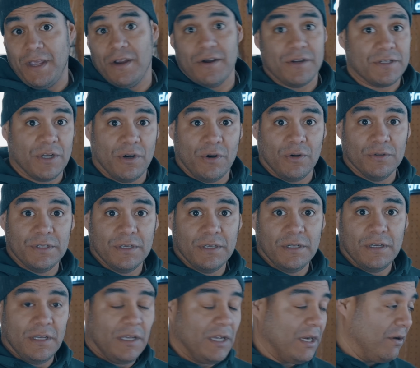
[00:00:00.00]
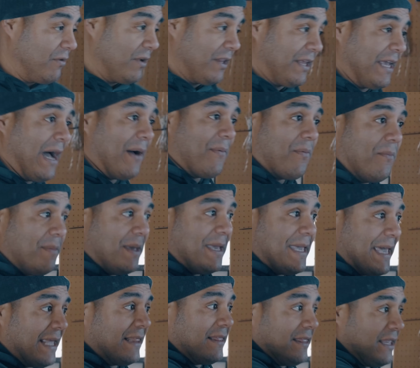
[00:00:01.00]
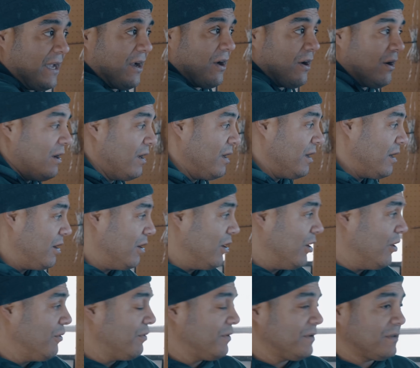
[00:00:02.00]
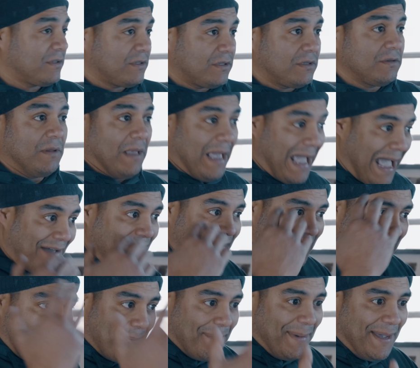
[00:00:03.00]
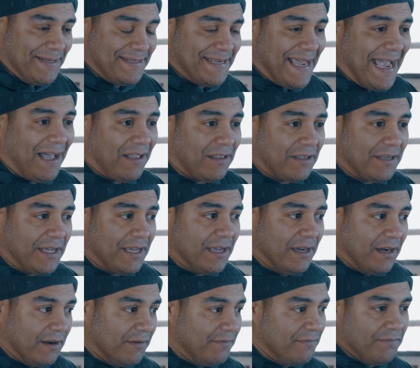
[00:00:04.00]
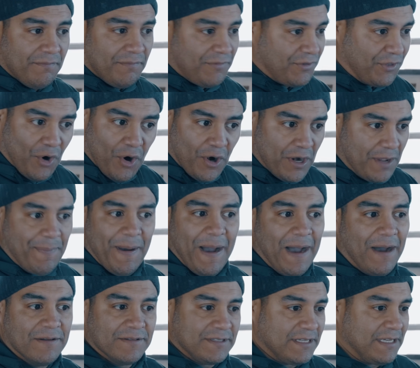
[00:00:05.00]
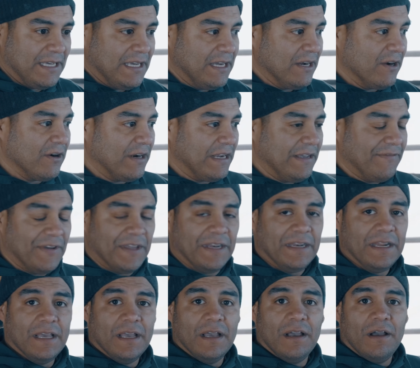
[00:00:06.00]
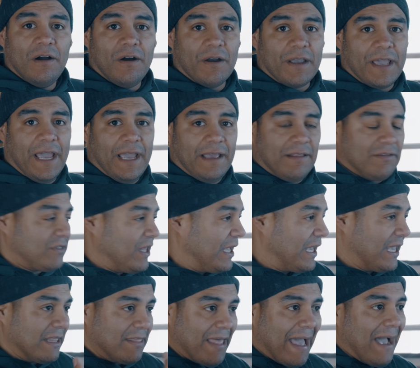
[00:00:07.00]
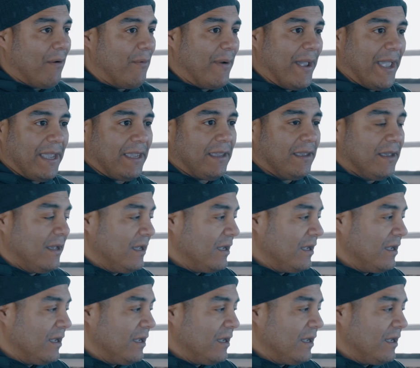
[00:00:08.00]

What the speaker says: years old and really helping me get there, having that mentality of 30 pounds a year even, okay, and thinking that way,